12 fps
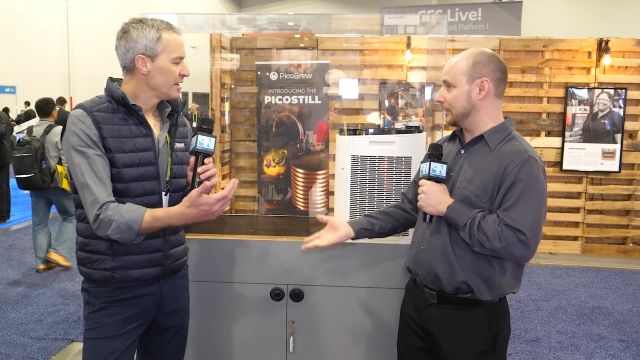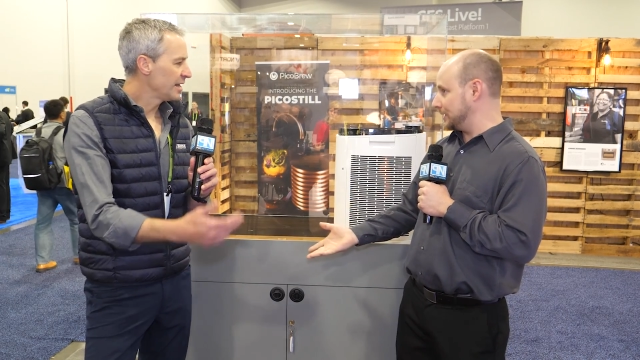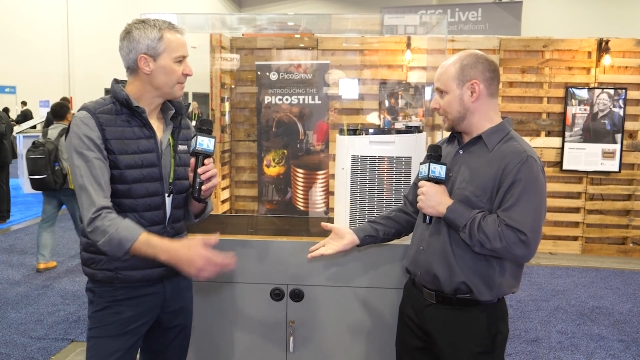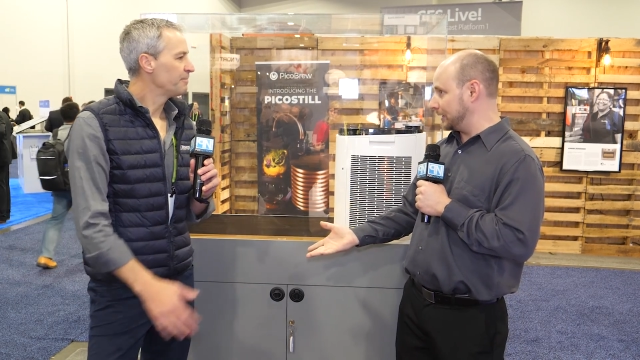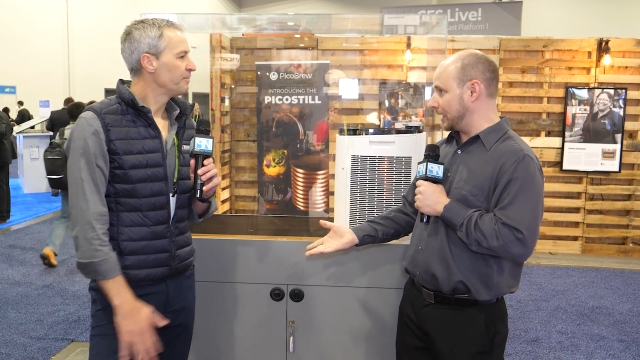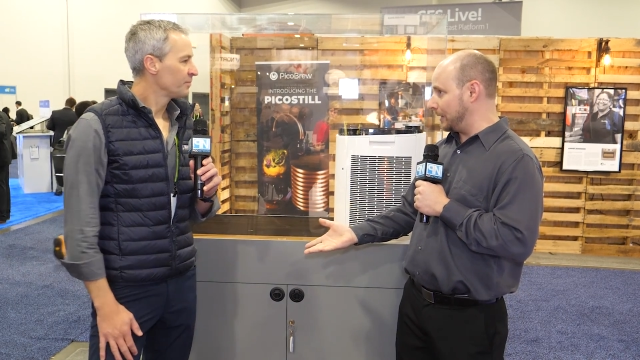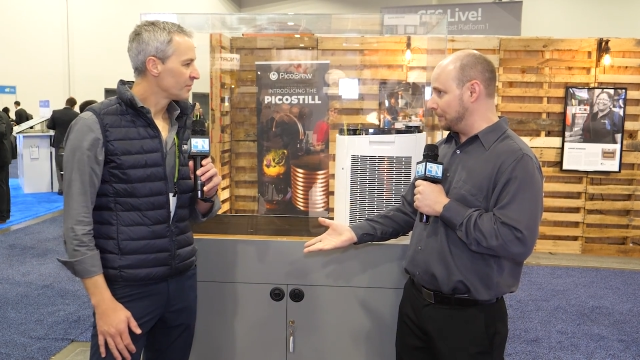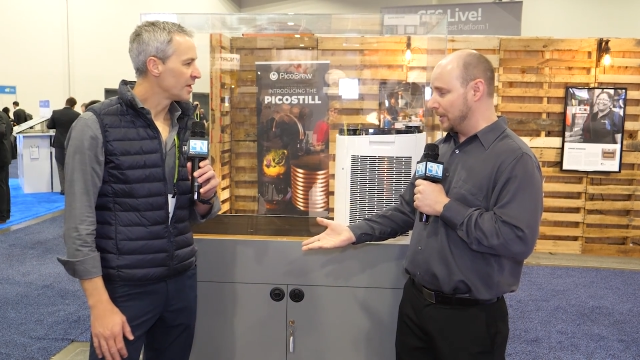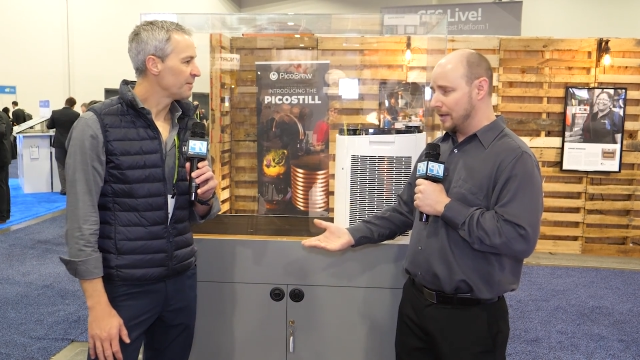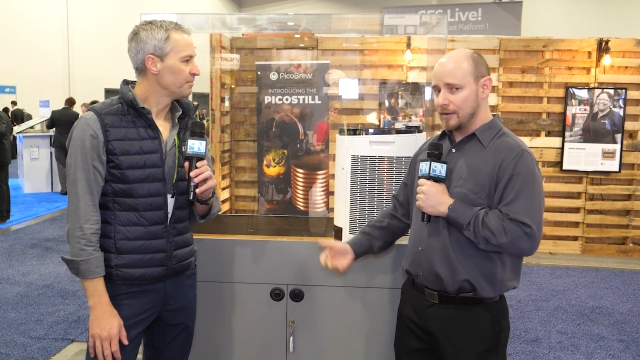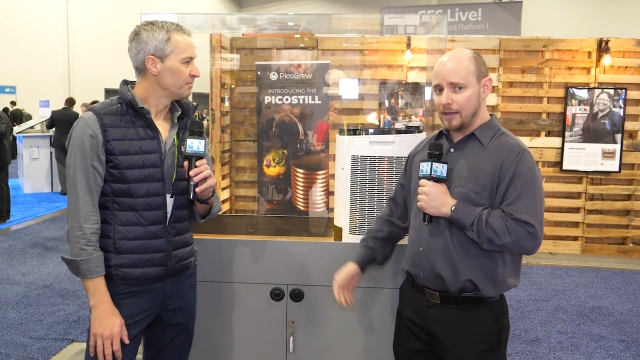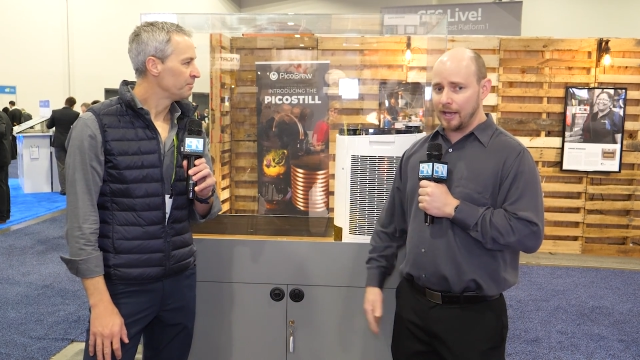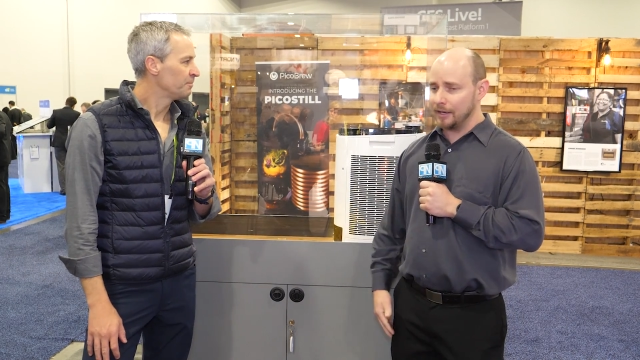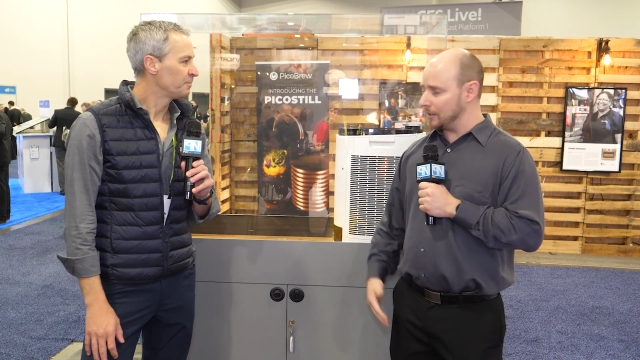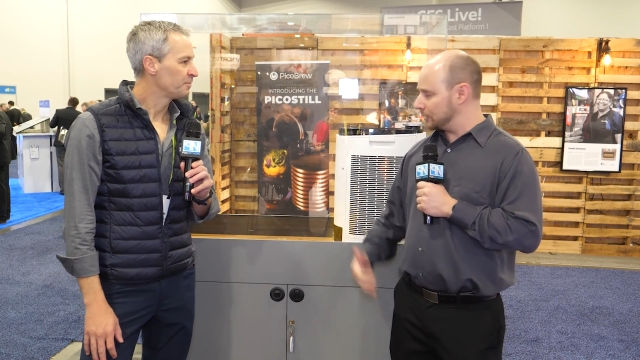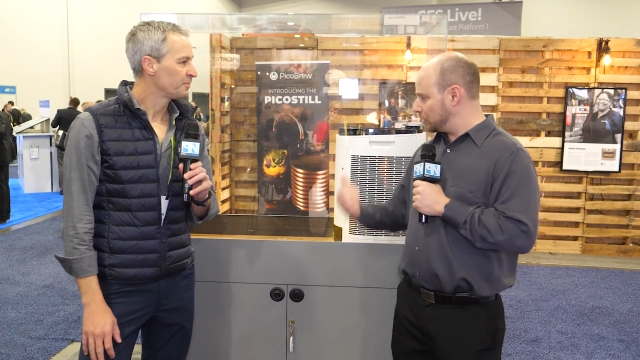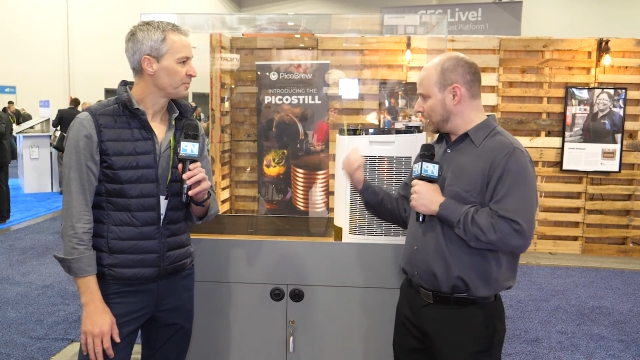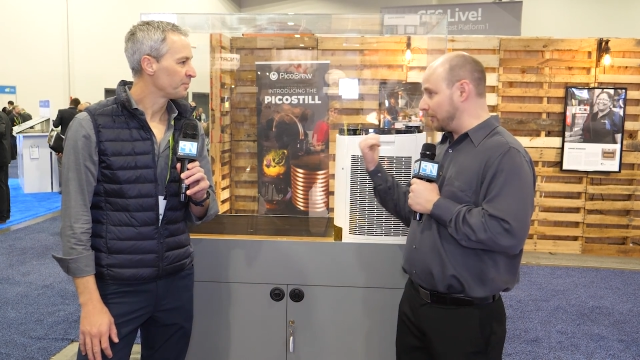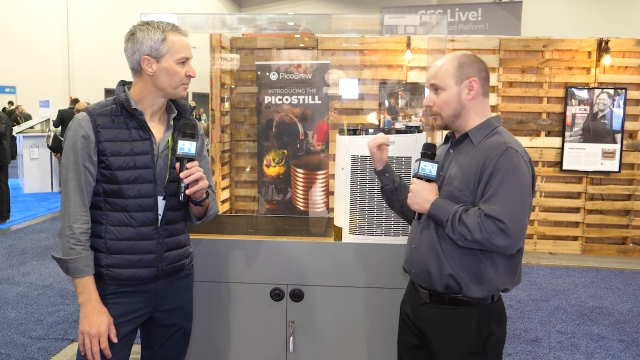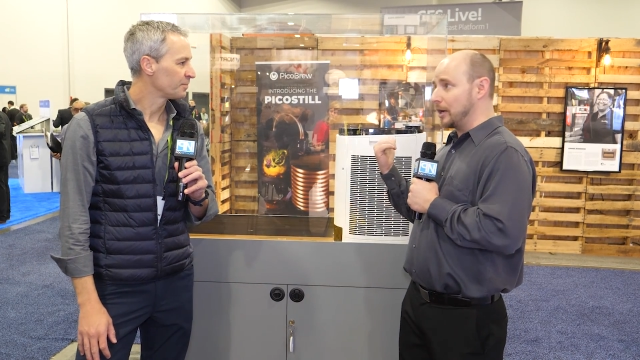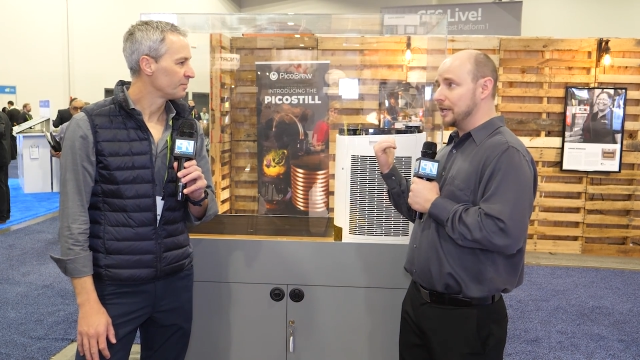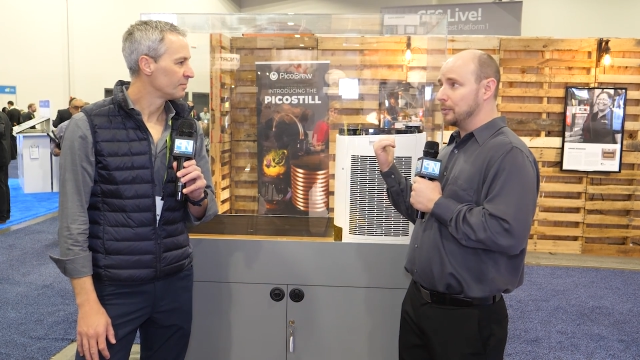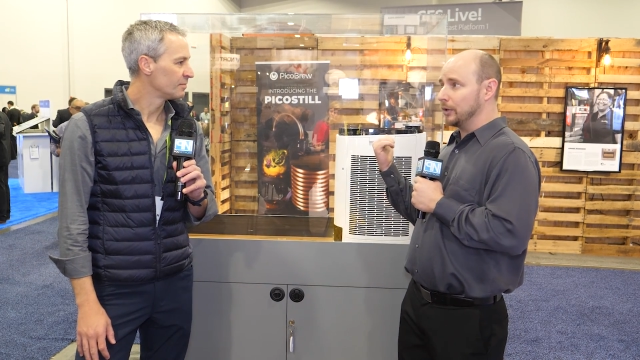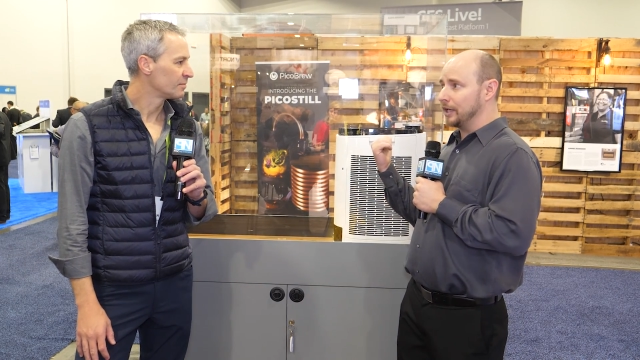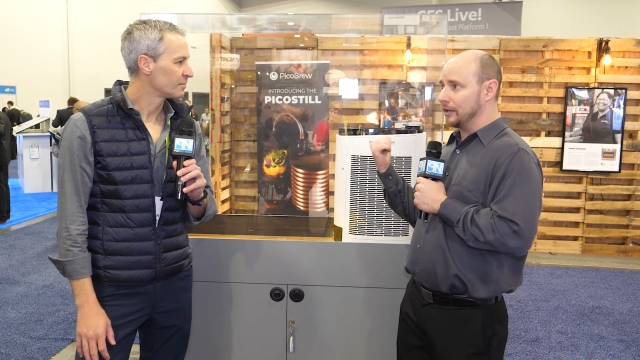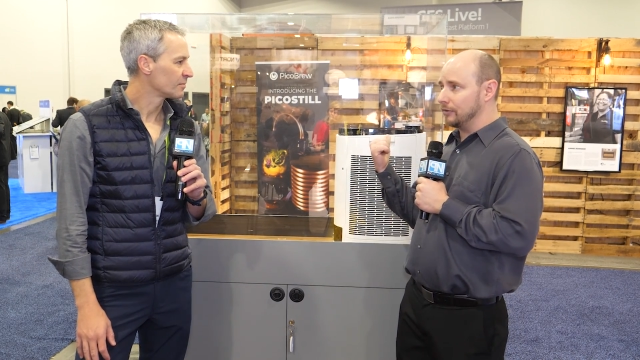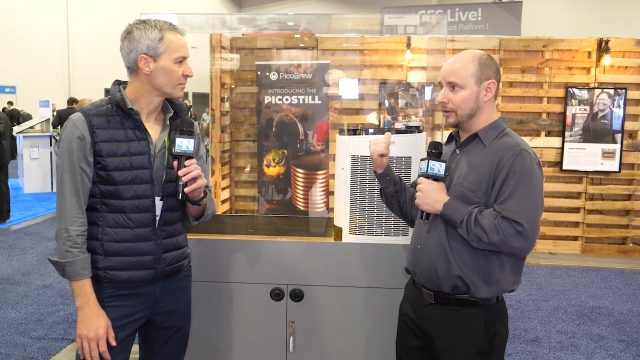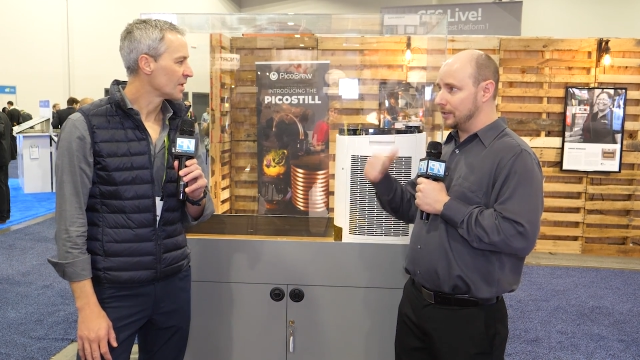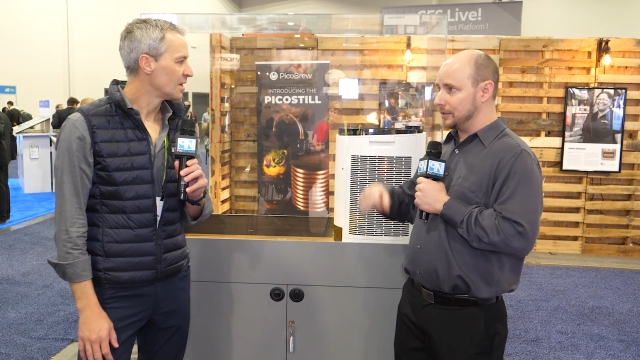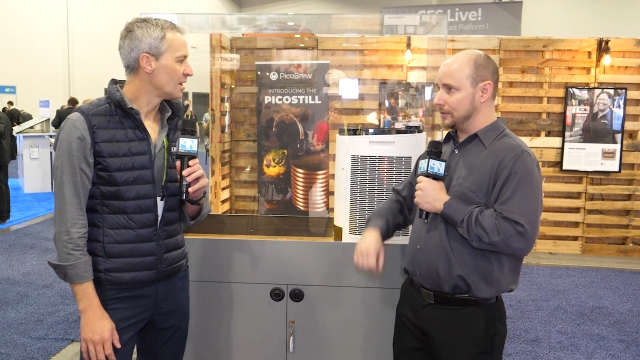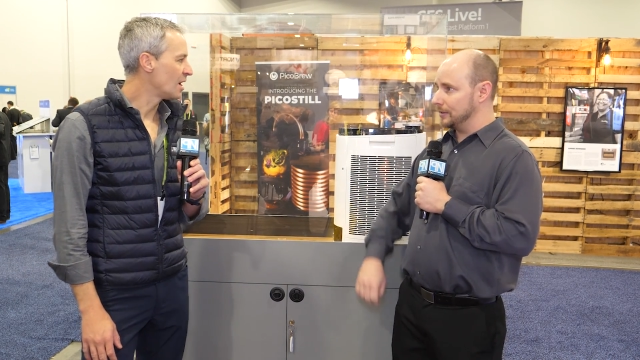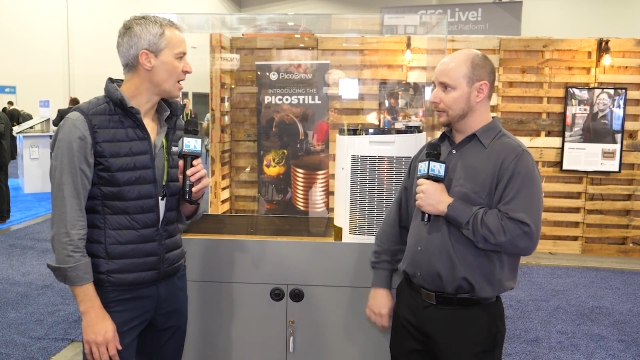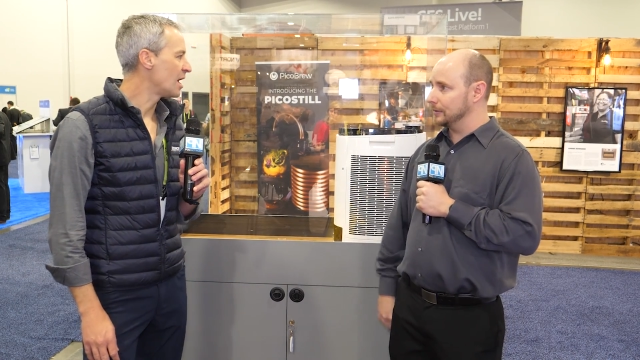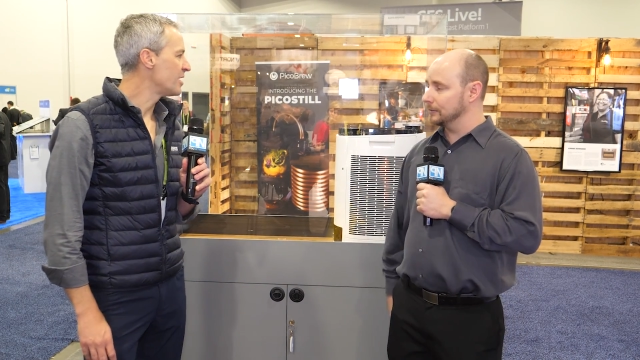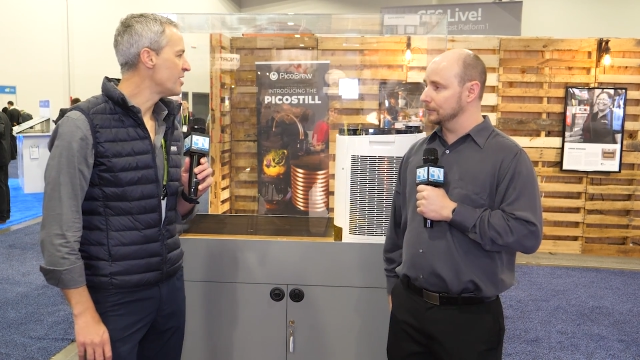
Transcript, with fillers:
Speaker 1: things yep. like that. Yep. And uh, do we have a price point yet for this? Uh,